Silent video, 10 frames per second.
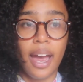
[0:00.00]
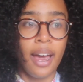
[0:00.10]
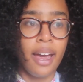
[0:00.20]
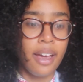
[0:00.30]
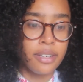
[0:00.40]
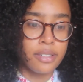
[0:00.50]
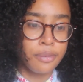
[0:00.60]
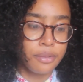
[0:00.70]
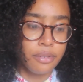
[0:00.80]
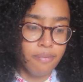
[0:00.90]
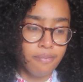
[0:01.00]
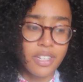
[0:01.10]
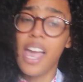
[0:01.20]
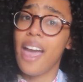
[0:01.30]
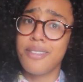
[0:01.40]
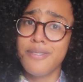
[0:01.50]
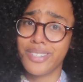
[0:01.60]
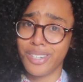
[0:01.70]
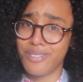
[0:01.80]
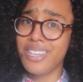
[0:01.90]
And yeah,
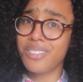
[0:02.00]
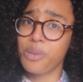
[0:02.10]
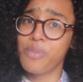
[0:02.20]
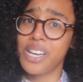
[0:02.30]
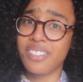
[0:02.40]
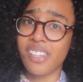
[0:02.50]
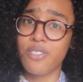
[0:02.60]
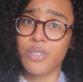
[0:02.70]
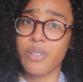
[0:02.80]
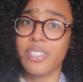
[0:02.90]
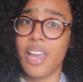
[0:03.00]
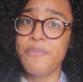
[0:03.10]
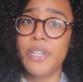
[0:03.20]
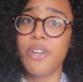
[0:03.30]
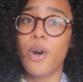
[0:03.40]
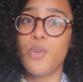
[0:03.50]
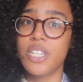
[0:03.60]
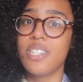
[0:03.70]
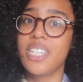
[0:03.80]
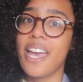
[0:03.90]
so these are my essentials. Let me know
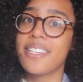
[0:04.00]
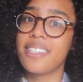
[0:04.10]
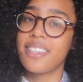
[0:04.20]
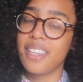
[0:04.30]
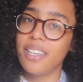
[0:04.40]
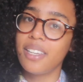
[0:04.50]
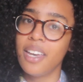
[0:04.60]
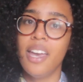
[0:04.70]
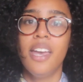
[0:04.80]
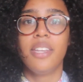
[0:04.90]
what you guys think.